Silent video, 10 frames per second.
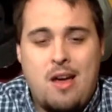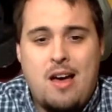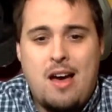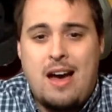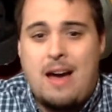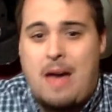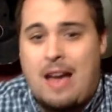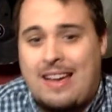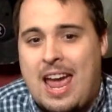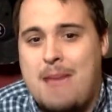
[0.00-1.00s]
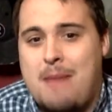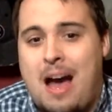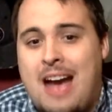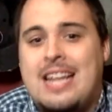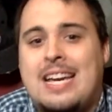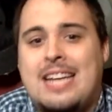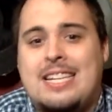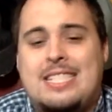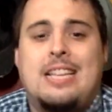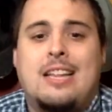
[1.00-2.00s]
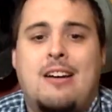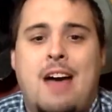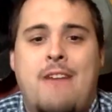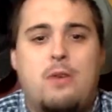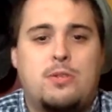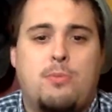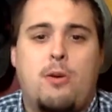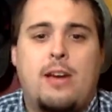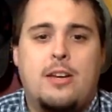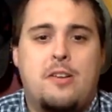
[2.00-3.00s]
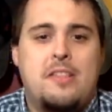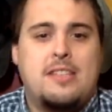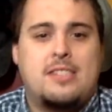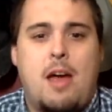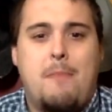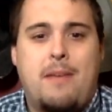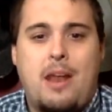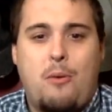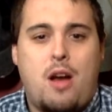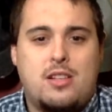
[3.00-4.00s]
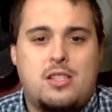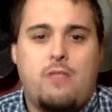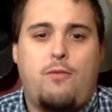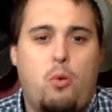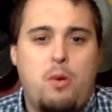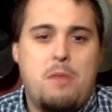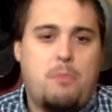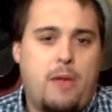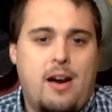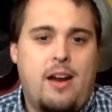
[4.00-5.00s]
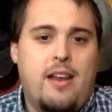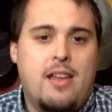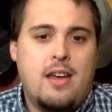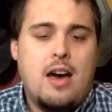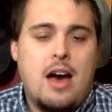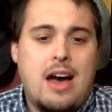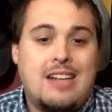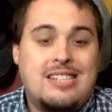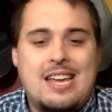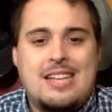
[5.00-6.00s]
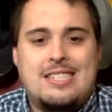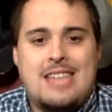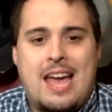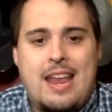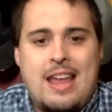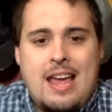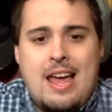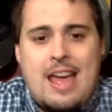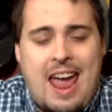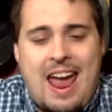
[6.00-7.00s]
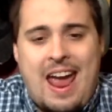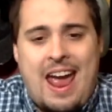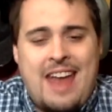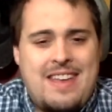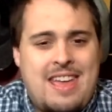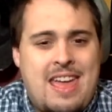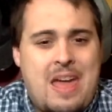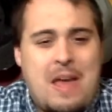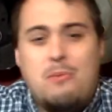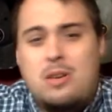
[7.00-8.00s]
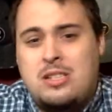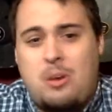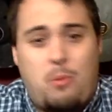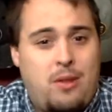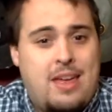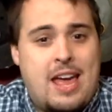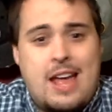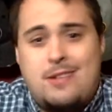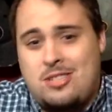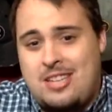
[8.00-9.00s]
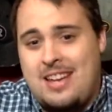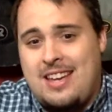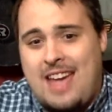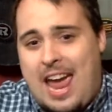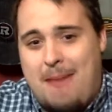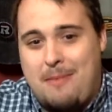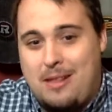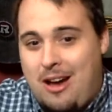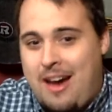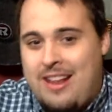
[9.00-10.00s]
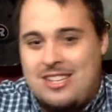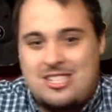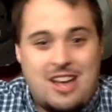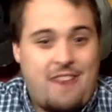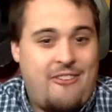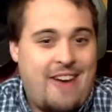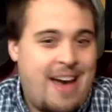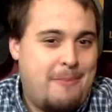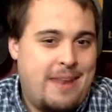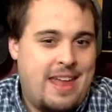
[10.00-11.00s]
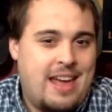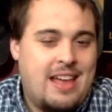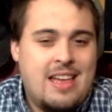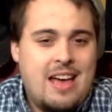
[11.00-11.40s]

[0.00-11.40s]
Uh, a game I didn't get to see live. I was working during this time, but I watched the full replay on uh, TSN and it was a really interesting game. A lot of stuff happening.